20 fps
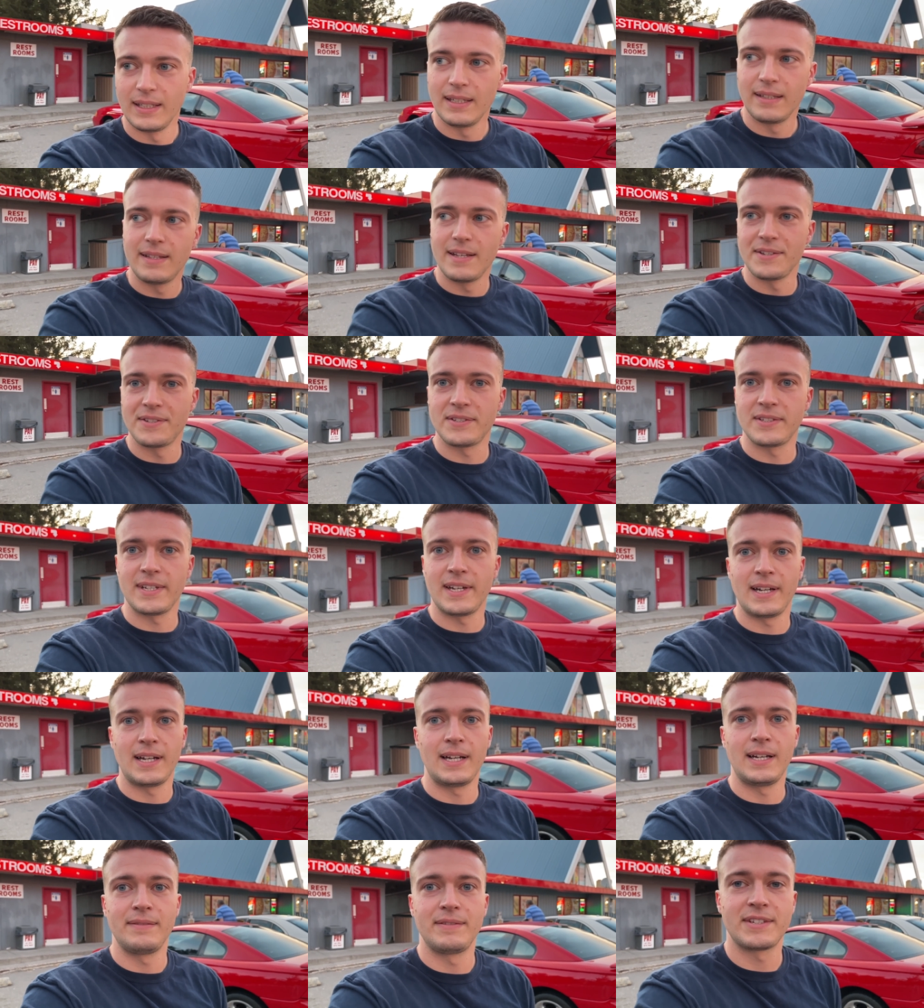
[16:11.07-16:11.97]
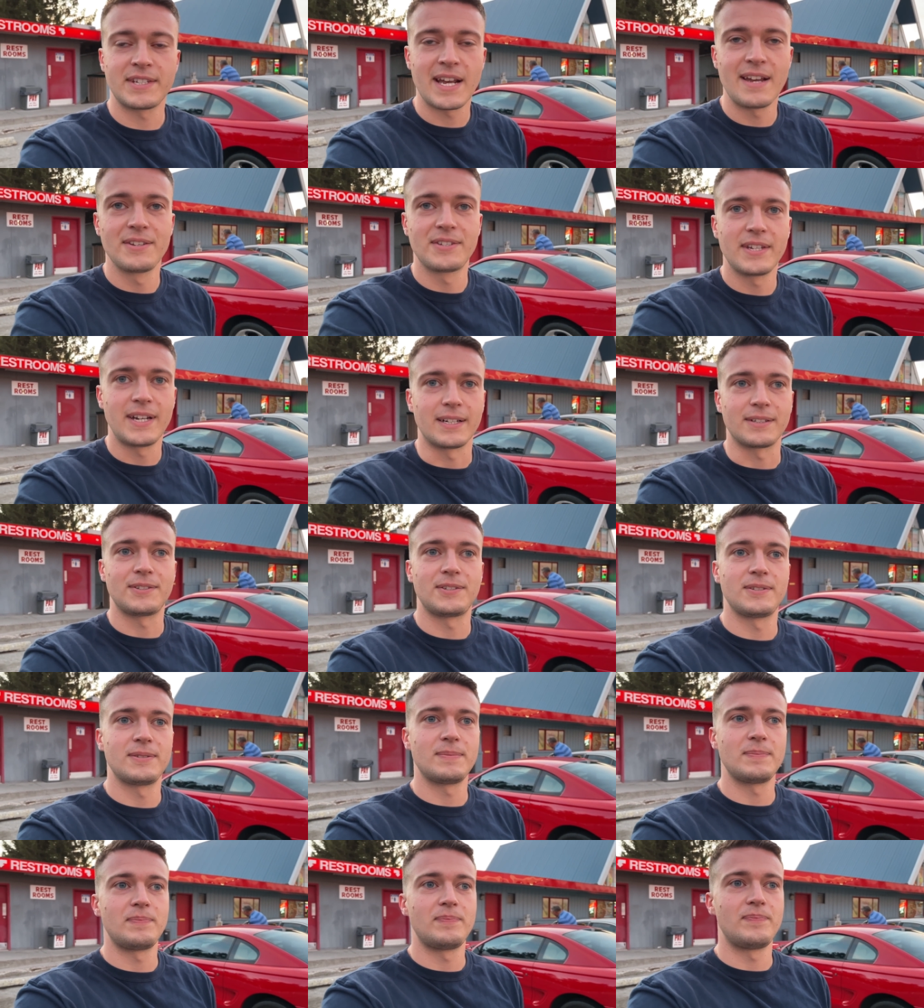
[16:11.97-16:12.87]
This uh, this kind of
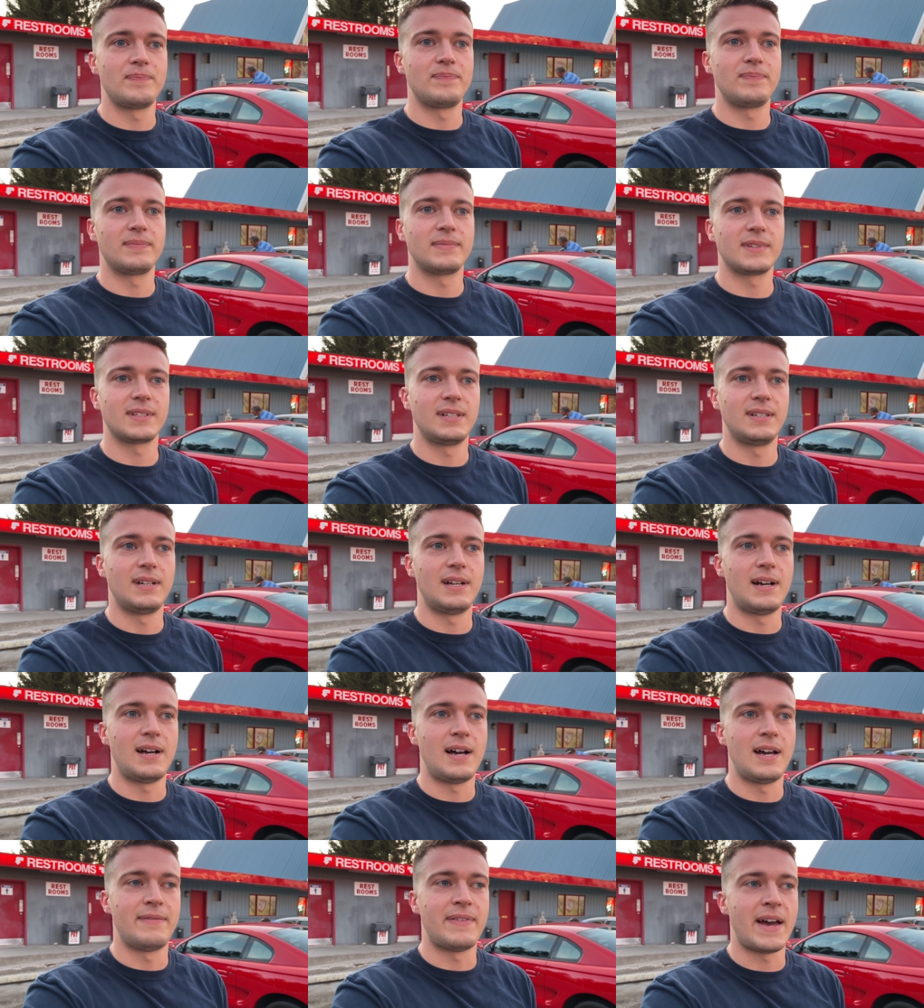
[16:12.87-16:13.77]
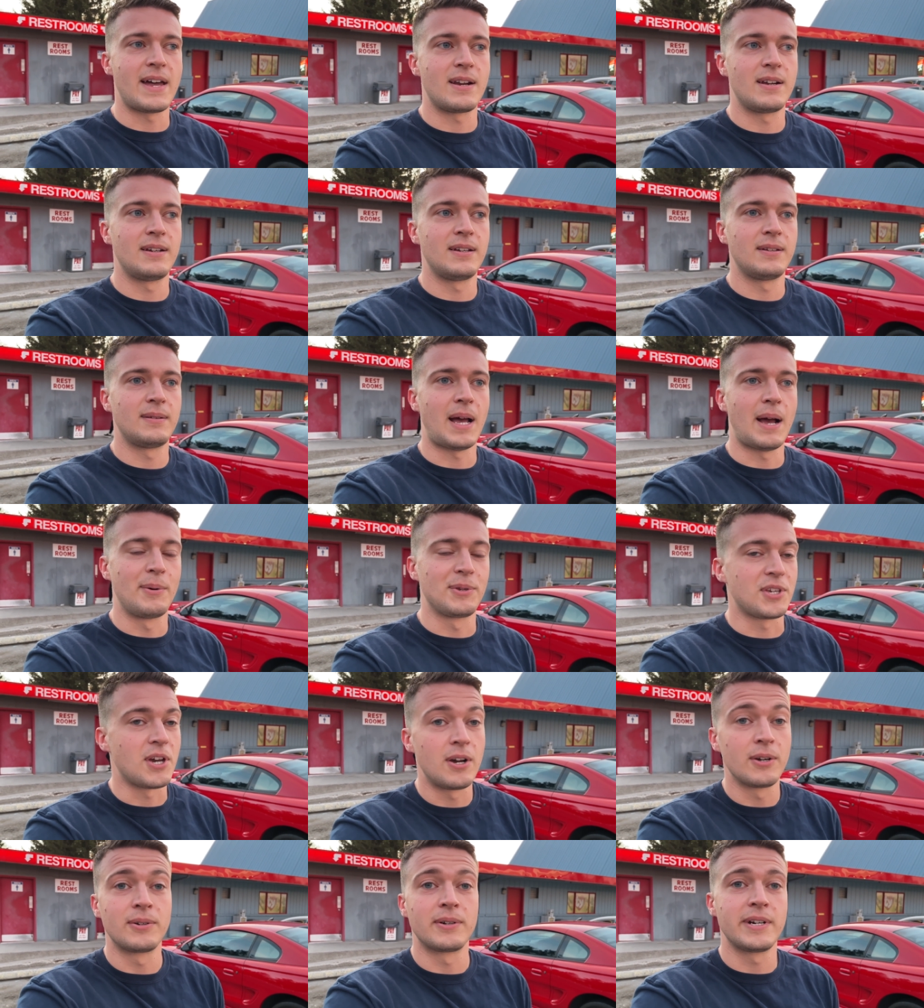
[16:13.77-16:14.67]
sucks. I've had a I was
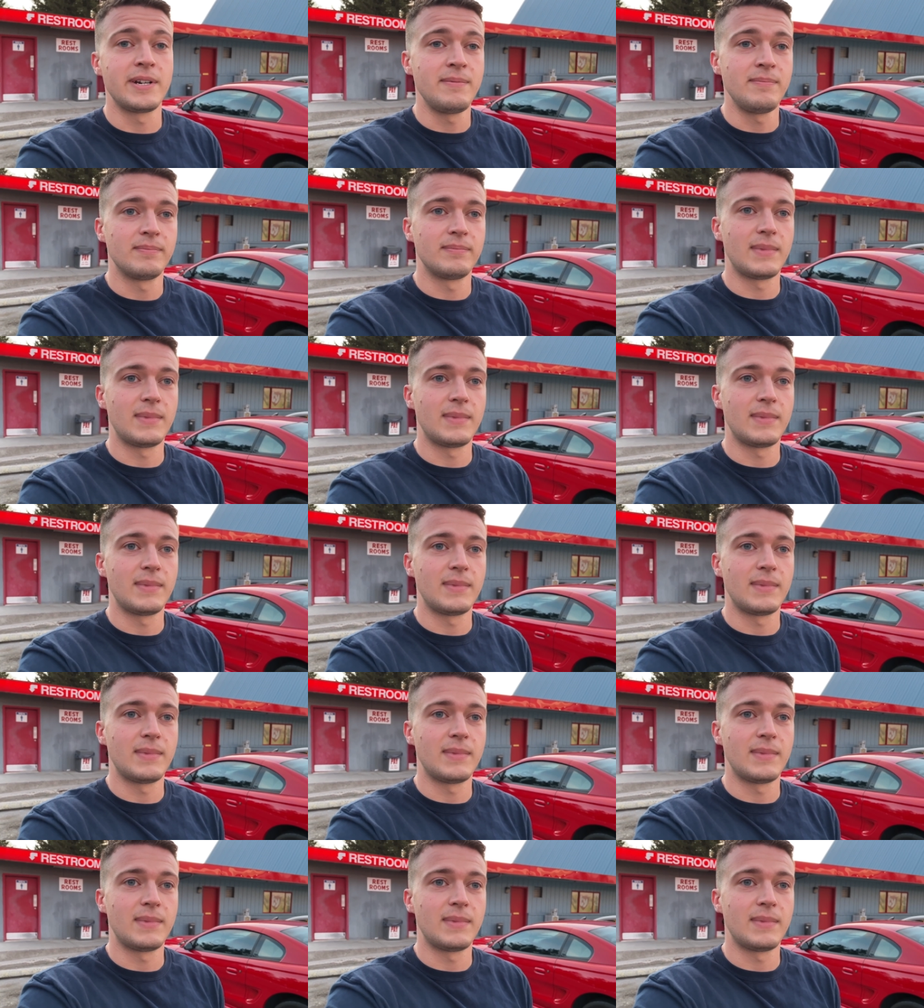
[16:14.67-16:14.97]
hungry.